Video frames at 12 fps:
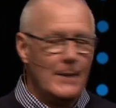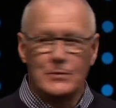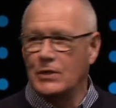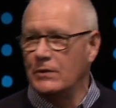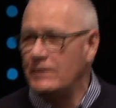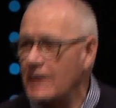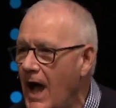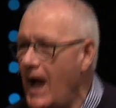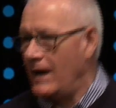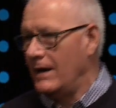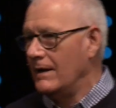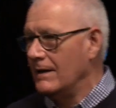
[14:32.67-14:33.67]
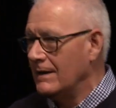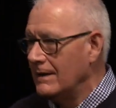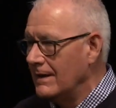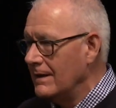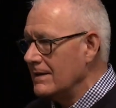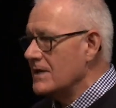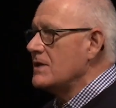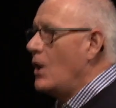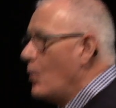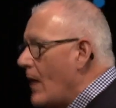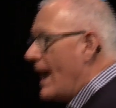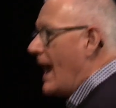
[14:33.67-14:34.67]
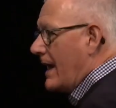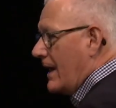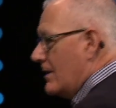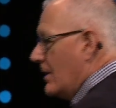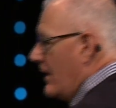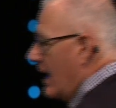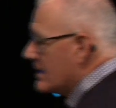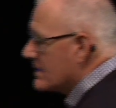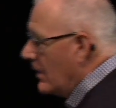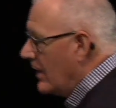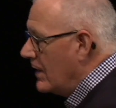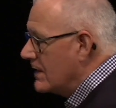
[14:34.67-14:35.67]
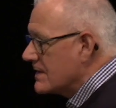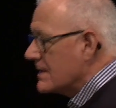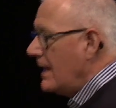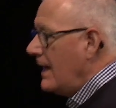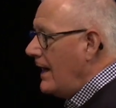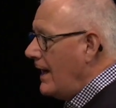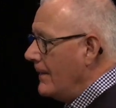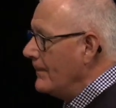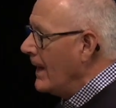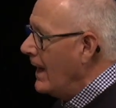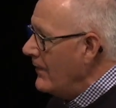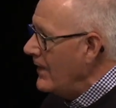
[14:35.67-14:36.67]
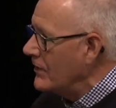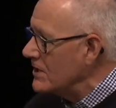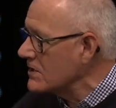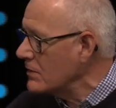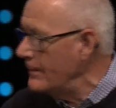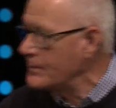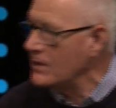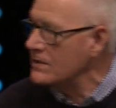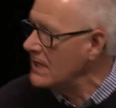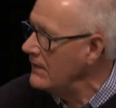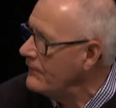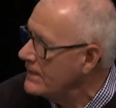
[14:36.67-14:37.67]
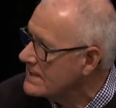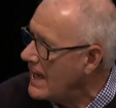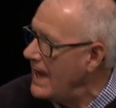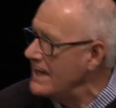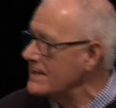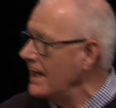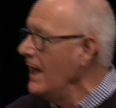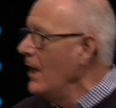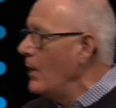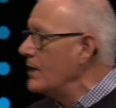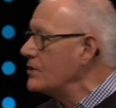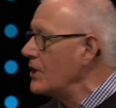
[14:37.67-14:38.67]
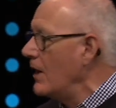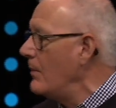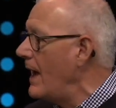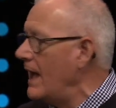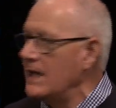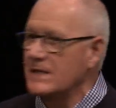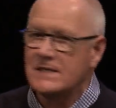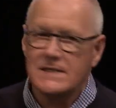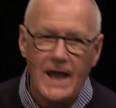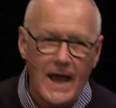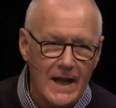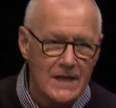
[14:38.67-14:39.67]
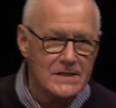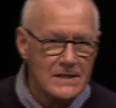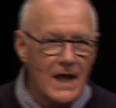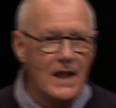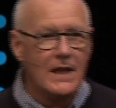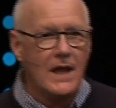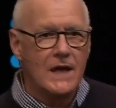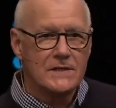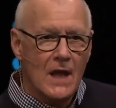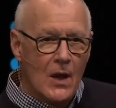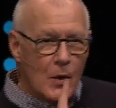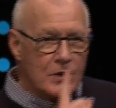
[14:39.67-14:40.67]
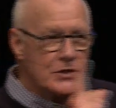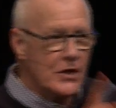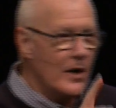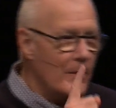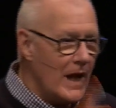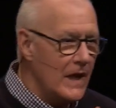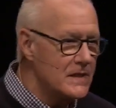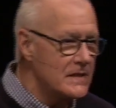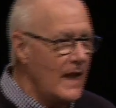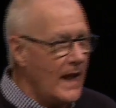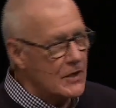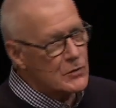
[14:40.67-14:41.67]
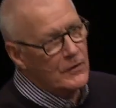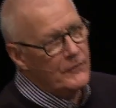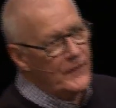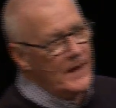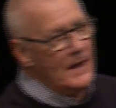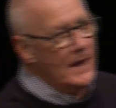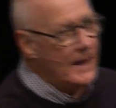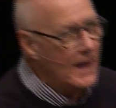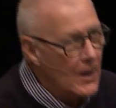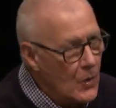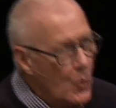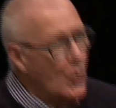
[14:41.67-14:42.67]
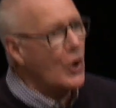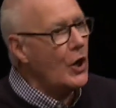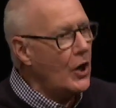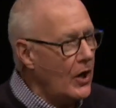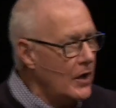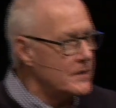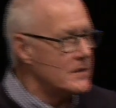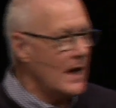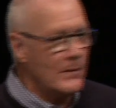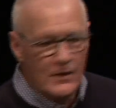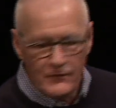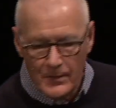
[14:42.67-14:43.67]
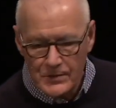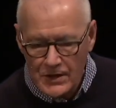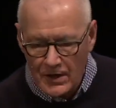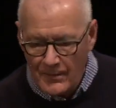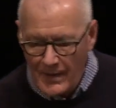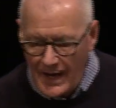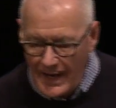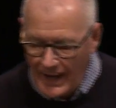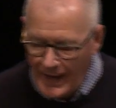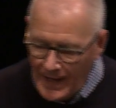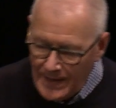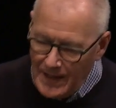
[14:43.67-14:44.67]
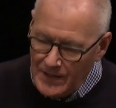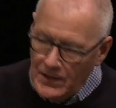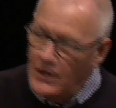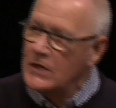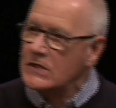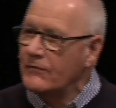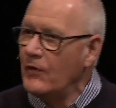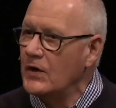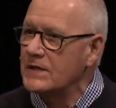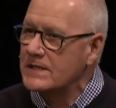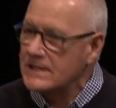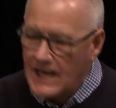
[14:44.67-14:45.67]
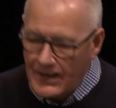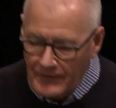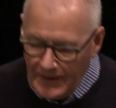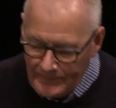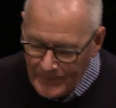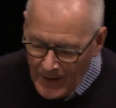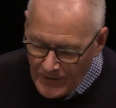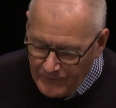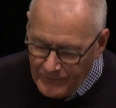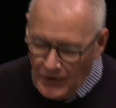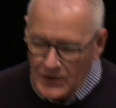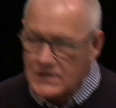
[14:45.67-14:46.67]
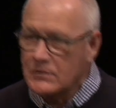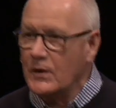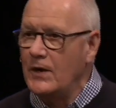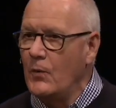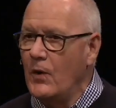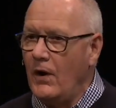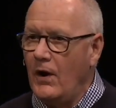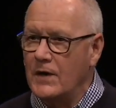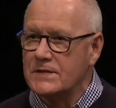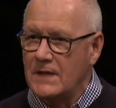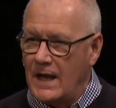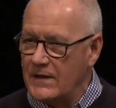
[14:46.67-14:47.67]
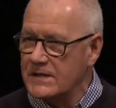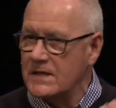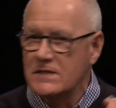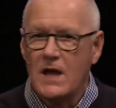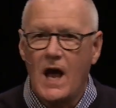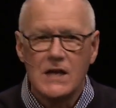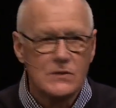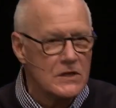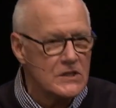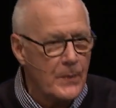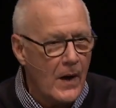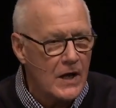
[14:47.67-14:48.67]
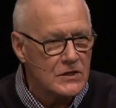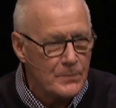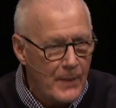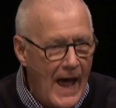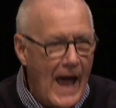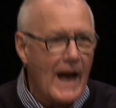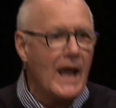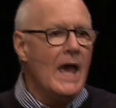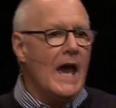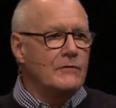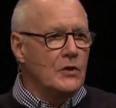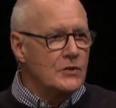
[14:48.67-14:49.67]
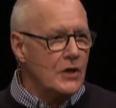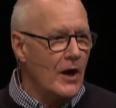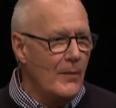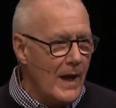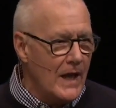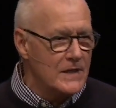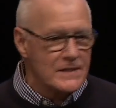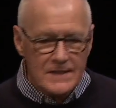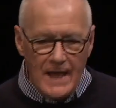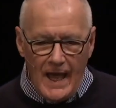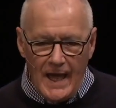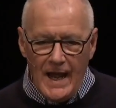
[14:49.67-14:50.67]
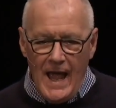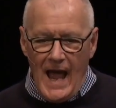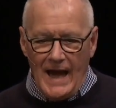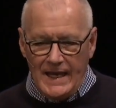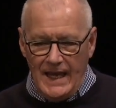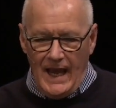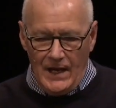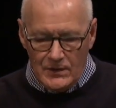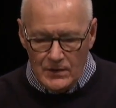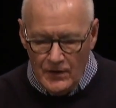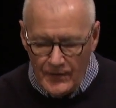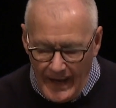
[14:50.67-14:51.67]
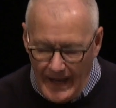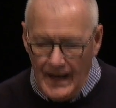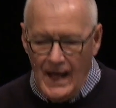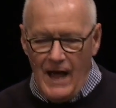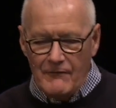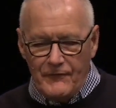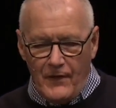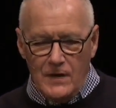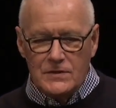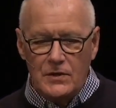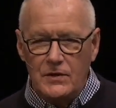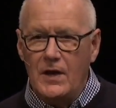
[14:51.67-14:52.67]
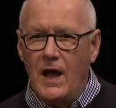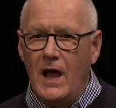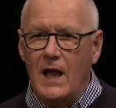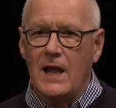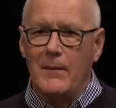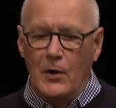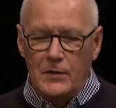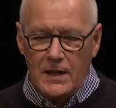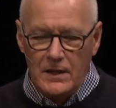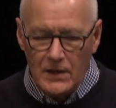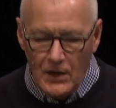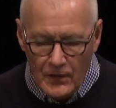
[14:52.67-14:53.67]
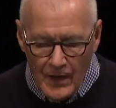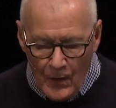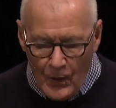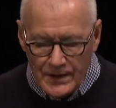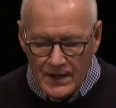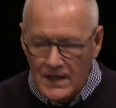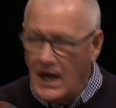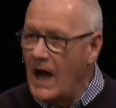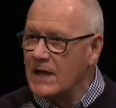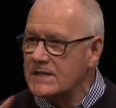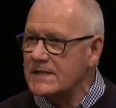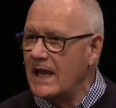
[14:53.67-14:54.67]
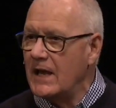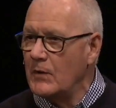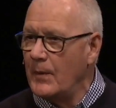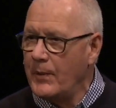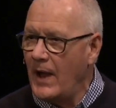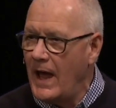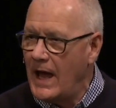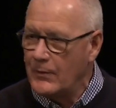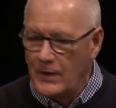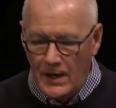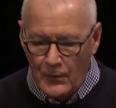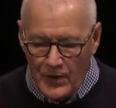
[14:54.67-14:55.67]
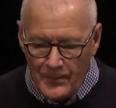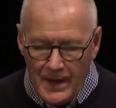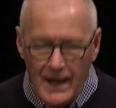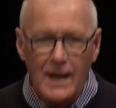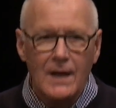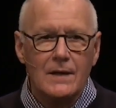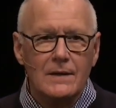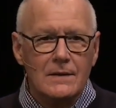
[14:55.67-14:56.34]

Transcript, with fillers: I'm too young. There's no way I can do that. So, are you seeing that the scripture is emphasizing what Jeremiah said? It's telling us what Jeremiah said. It's revealing words coming from Jeremiah. Now, notice verse 7, the first three words. Now, this is God's response back after Jeremiah said, I can't do that. I'm far too young. I'm only a youth. What did God say in reply? Read it with me.